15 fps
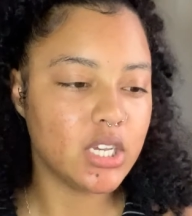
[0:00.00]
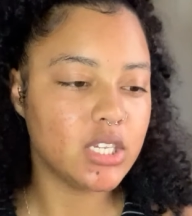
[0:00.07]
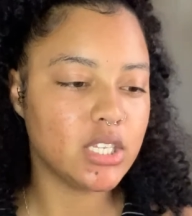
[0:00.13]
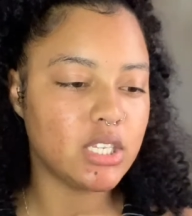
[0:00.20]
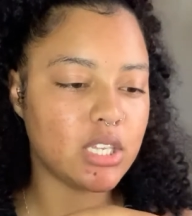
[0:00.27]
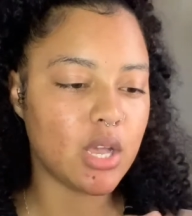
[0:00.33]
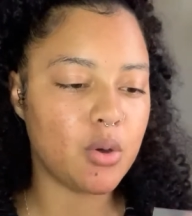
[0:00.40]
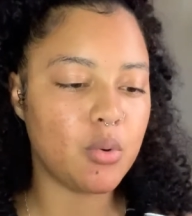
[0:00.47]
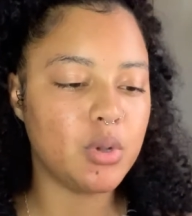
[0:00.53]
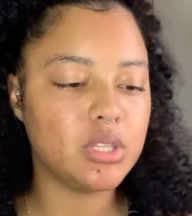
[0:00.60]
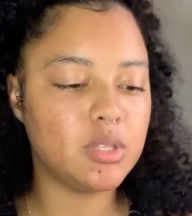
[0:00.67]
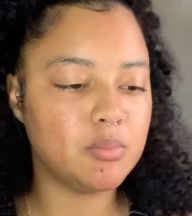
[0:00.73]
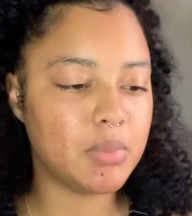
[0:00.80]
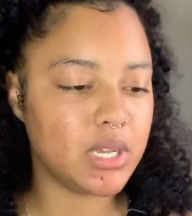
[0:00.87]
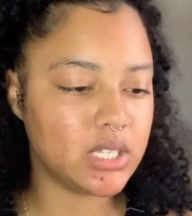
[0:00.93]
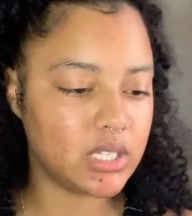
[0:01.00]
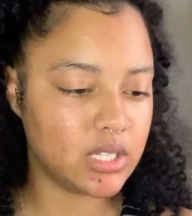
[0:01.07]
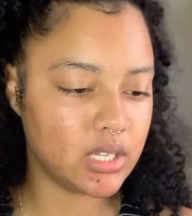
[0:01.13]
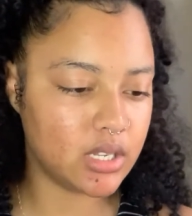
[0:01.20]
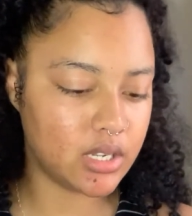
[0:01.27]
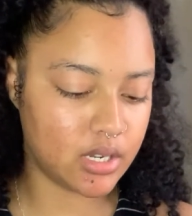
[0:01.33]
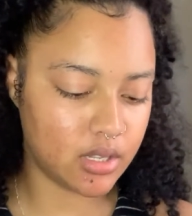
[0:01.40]
So it's
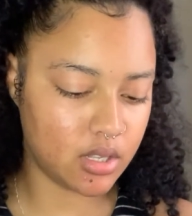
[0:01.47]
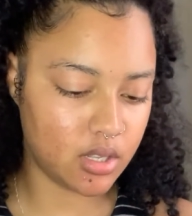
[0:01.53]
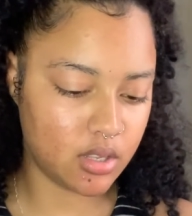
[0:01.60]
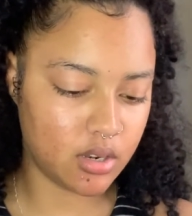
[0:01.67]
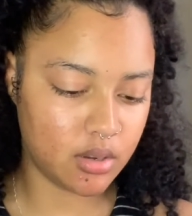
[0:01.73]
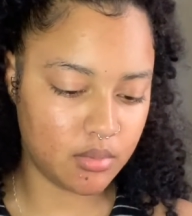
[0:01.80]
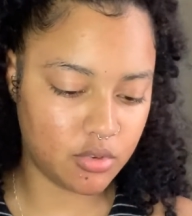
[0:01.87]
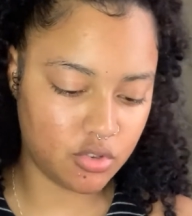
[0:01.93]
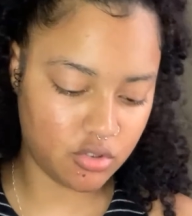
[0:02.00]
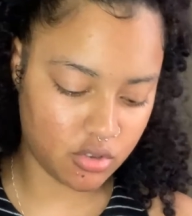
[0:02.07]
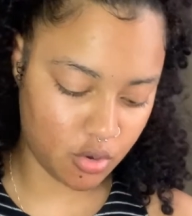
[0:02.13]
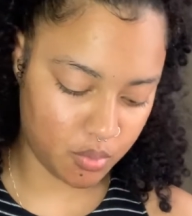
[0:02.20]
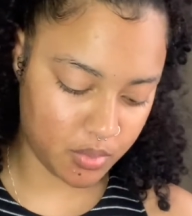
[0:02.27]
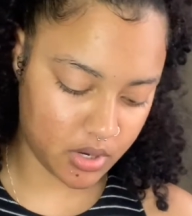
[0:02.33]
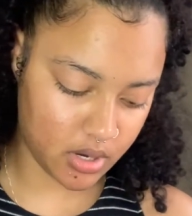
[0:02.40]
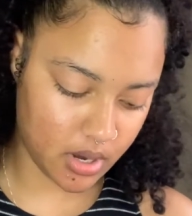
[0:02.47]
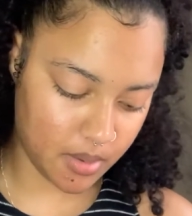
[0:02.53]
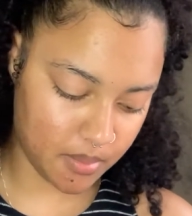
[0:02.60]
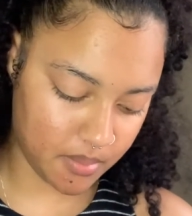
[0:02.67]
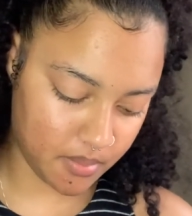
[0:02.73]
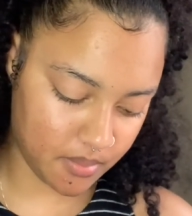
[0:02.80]
basically, let me just open it up.